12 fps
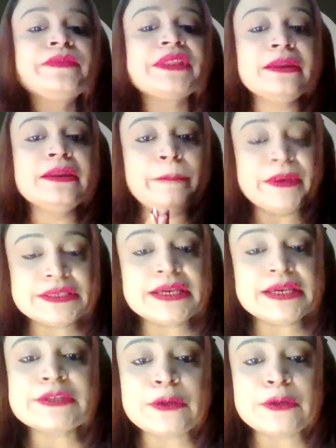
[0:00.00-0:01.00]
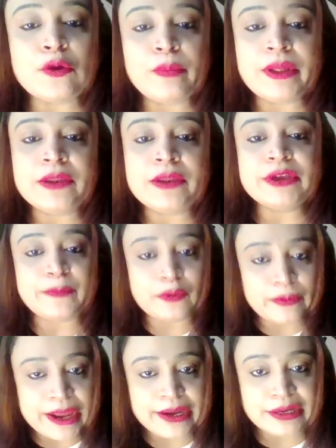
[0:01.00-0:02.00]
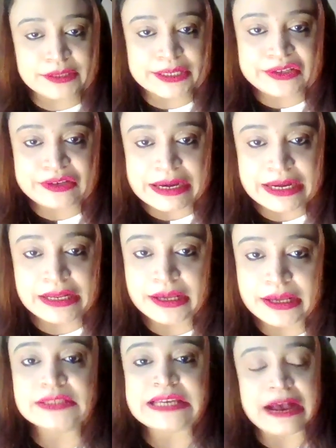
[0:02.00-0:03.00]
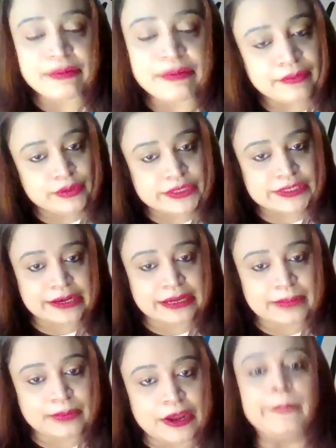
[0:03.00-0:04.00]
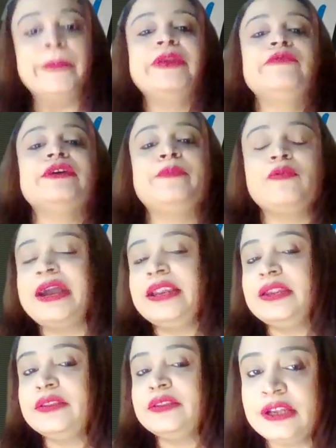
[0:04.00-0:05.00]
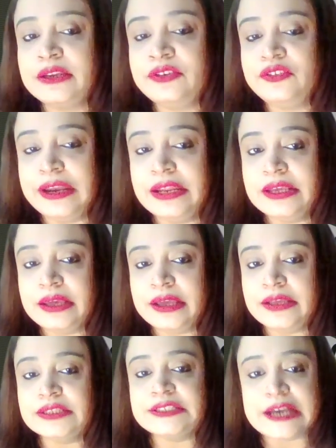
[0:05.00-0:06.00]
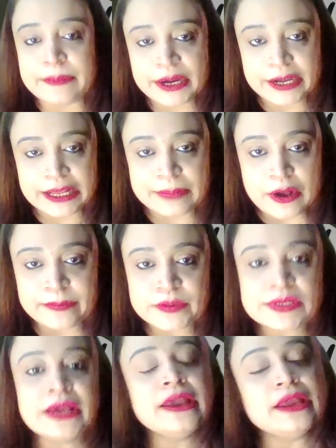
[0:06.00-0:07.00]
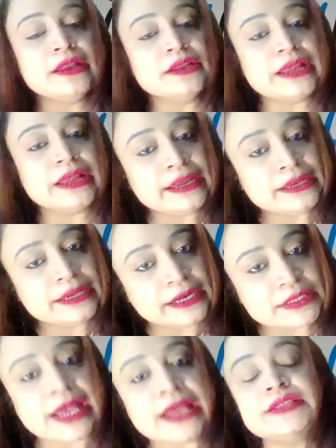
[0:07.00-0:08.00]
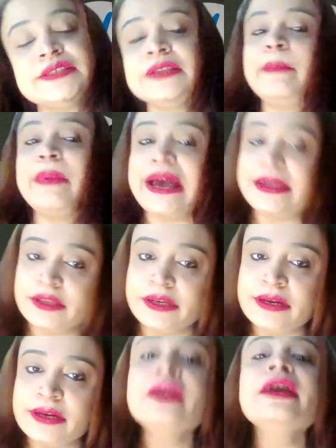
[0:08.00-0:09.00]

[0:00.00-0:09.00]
In PCS Global, we are providing the training in Java full stack development. We are providing the training in Java DevOps, in data science, in Python,